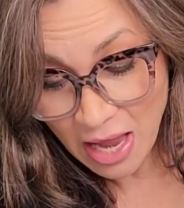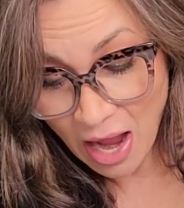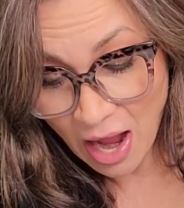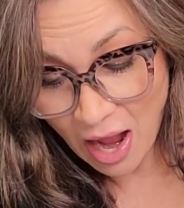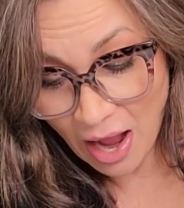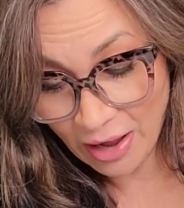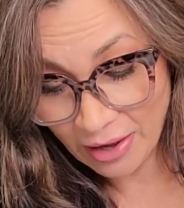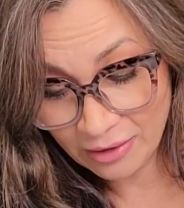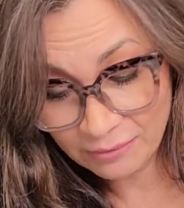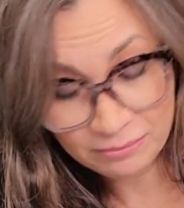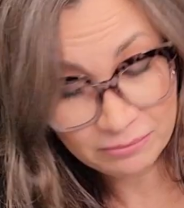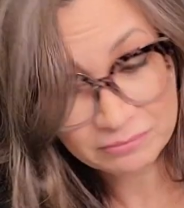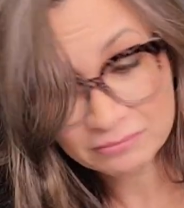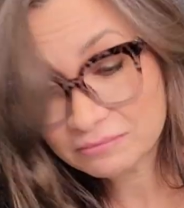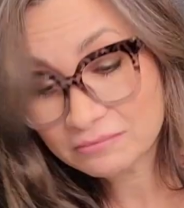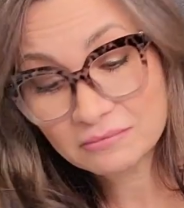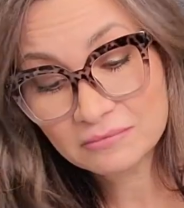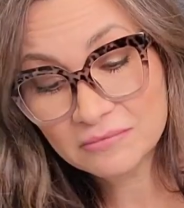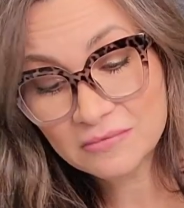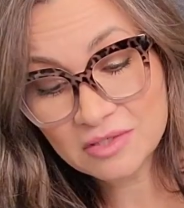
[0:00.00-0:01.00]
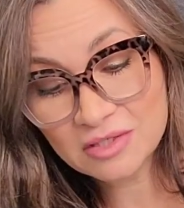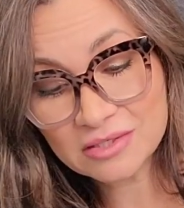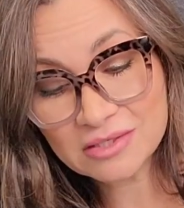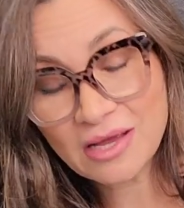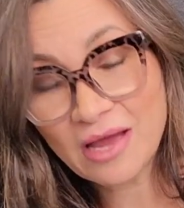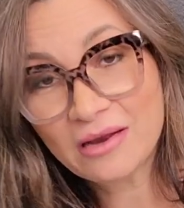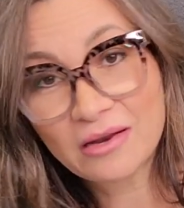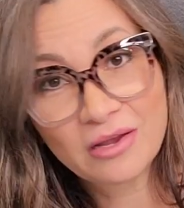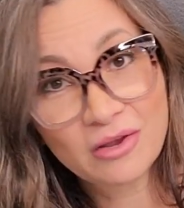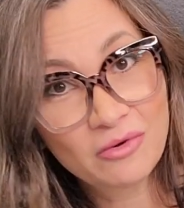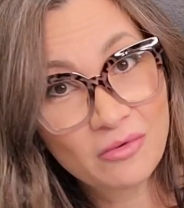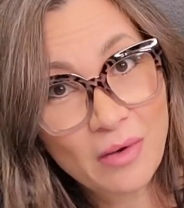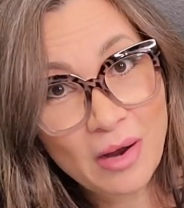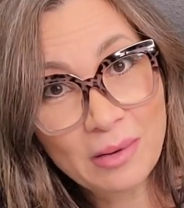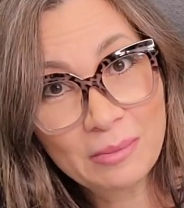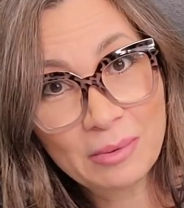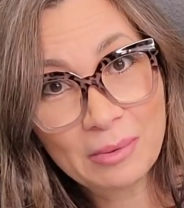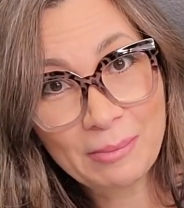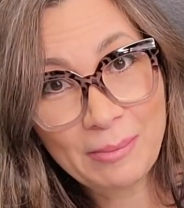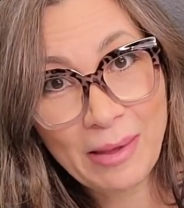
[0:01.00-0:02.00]
I just got an
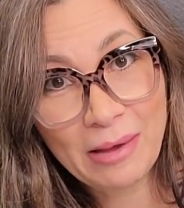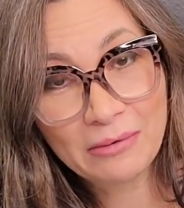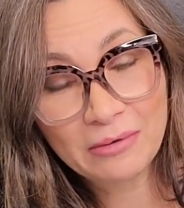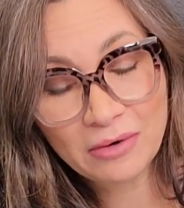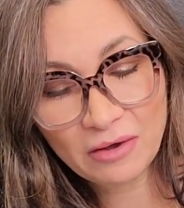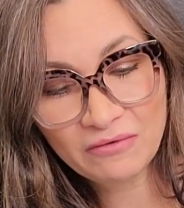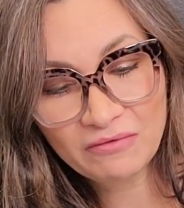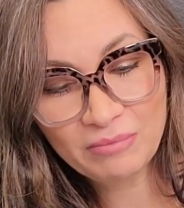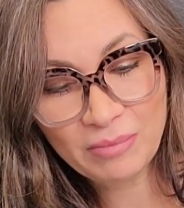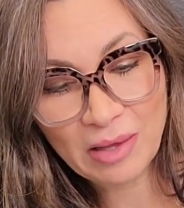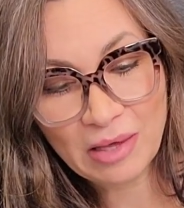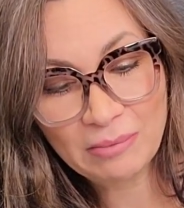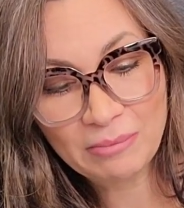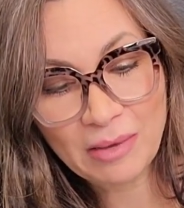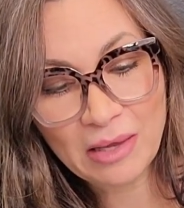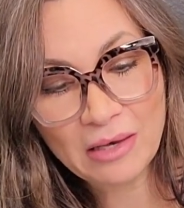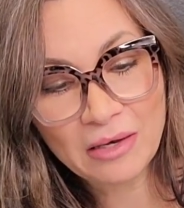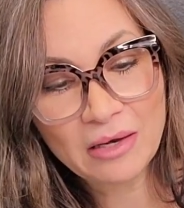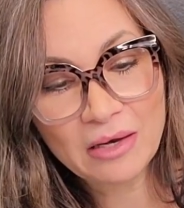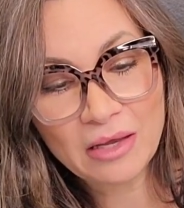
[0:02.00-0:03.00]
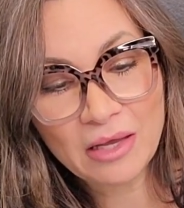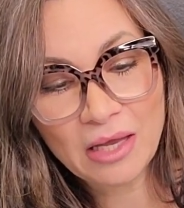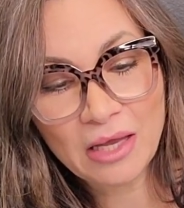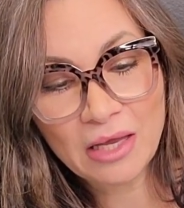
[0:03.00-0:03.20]
incredible amount of pigment